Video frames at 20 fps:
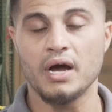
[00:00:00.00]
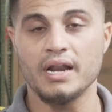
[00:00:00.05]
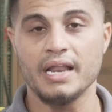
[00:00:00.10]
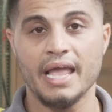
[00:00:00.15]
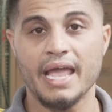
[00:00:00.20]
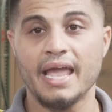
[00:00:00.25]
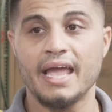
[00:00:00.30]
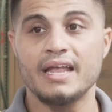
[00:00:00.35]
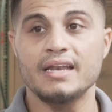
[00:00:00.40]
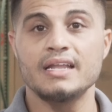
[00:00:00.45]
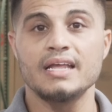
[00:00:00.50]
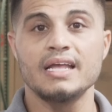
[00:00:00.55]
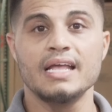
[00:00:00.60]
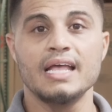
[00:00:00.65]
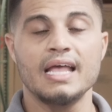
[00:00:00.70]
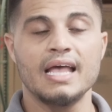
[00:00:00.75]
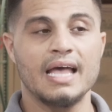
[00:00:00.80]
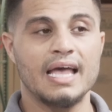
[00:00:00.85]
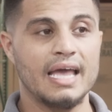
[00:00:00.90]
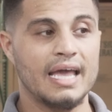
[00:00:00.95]
on hand
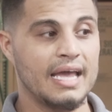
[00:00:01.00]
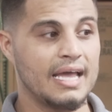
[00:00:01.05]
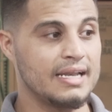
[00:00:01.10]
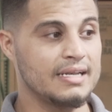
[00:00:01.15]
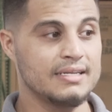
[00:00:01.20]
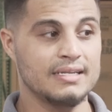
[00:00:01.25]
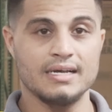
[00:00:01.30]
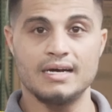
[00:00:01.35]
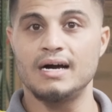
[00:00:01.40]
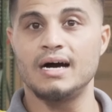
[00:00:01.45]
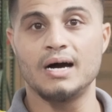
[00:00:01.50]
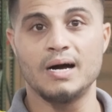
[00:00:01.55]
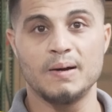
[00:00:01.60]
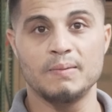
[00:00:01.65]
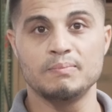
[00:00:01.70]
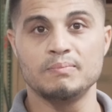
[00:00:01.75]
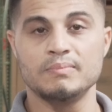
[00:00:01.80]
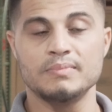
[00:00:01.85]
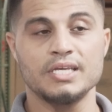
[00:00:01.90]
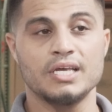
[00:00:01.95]
and
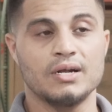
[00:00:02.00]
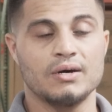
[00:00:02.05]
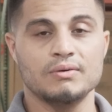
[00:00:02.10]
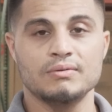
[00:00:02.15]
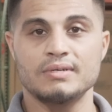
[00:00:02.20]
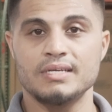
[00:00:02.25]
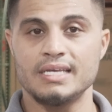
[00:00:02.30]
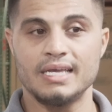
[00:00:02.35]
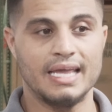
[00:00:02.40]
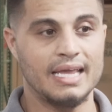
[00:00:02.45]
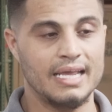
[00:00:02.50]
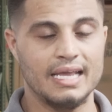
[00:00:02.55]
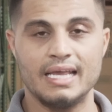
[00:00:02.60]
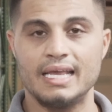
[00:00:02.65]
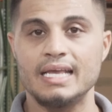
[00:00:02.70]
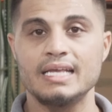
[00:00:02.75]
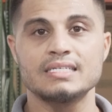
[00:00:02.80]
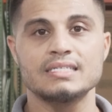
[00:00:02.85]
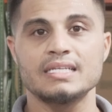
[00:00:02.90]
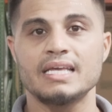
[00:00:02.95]
um, you know
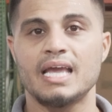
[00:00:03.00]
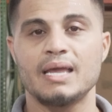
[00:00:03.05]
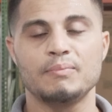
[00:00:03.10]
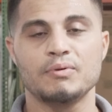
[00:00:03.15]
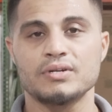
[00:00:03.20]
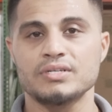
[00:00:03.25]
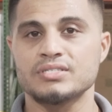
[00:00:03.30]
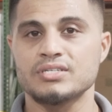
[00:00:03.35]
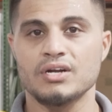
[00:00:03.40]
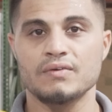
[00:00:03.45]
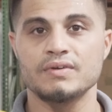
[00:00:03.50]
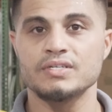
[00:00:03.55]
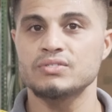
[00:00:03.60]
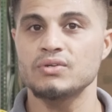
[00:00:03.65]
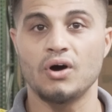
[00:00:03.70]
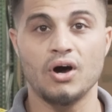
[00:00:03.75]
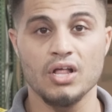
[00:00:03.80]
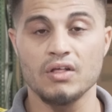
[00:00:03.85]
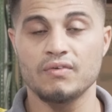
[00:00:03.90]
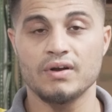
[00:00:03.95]
easily able to service
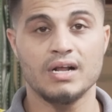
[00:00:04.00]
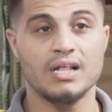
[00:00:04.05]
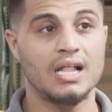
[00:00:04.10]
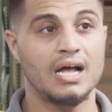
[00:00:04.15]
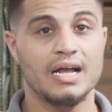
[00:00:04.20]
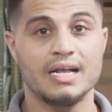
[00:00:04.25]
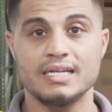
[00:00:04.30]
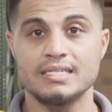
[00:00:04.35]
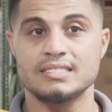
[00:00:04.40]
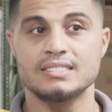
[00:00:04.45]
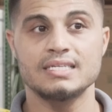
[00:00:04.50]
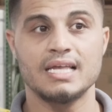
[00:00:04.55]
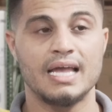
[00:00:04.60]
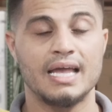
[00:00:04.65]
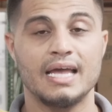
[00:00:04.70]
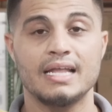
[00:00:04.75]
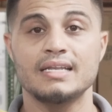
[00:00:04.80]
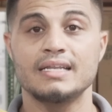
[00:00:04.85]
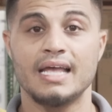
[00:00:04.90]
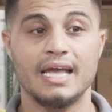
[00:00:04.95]
all of our clients
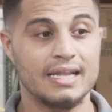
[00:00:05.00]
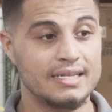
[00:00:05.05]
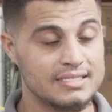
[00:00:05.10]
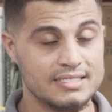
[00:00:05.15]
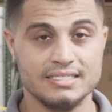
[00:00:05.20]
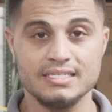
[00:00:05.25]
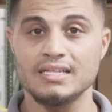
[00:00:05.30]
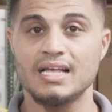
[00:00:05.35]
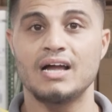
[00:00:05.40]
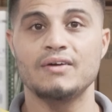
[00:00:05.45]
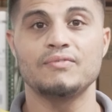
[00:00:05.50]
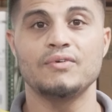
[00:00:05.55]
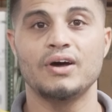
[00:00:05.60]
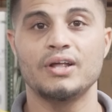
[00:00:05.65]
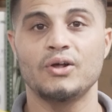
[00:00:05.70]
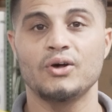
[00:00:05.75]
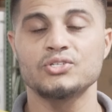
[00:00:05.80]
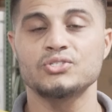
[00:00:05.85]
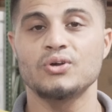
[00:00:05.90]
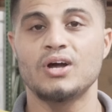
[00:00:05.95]
and and still have
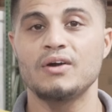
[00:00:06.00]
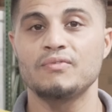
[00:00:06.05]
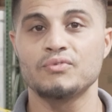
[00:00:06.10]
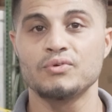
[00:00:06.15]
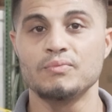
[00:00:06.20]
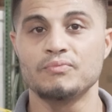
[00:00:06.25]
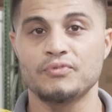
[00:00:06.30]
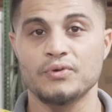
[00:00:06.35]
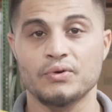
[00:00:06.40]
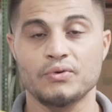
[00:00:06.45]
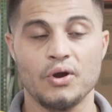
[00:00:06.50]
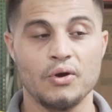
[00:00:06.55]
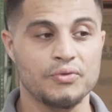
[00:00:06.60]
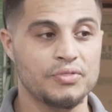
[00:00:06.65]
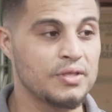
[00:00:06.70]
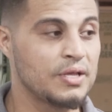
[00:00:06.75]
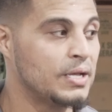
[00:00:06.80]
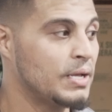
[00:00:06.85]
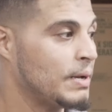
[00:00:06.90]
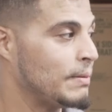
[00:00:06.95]
and also have room for growth
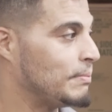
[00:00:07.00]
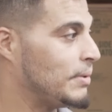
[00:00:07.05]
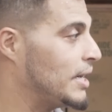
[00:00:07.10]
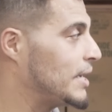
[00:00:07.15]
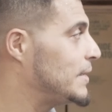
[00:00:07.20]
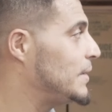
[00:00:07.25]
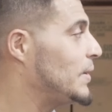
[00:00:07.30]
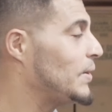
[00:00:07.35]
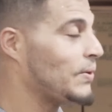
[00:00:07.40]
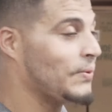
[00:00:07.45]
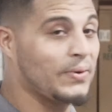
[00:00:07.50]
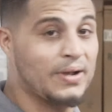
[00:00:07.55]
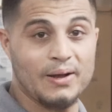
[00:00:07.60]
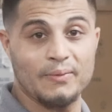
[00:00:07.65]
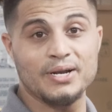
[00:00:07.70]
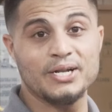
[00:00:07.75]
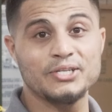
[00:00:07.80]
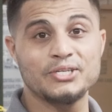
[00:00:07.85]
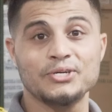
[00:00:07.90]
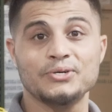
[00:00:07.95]
but what i
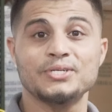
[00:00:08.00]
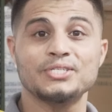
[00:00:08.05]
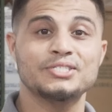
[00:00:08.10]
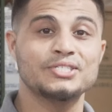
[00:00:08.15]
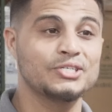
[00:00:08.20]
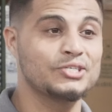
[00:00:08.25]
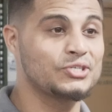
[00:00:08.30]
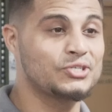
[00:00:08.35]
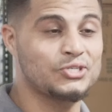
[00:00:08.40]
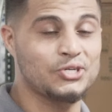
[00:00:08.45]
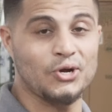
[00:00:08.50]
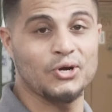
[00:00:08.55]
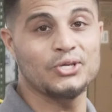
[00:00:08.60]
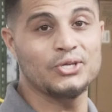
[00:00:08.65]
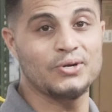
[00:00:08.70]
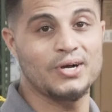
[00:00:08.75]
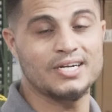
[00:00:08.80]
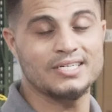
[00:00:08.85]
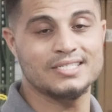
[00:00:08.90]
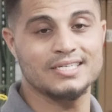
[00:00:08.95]
want to do is show
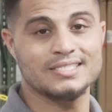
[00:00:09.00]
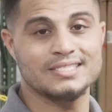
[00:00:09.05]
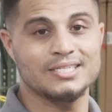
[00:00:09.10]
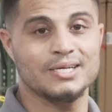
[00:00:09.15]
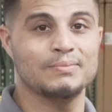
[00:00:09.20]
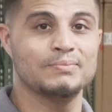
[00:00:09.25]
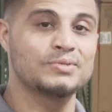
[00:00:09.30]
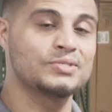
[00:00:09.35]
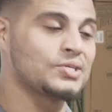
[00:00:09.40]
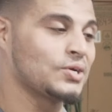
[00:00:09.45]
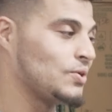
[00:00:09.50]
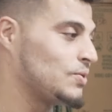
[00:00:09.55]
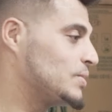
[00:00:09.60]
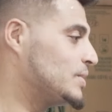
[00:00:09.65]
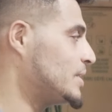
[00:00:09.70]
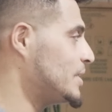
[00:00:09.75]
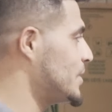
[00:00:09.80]
you our system so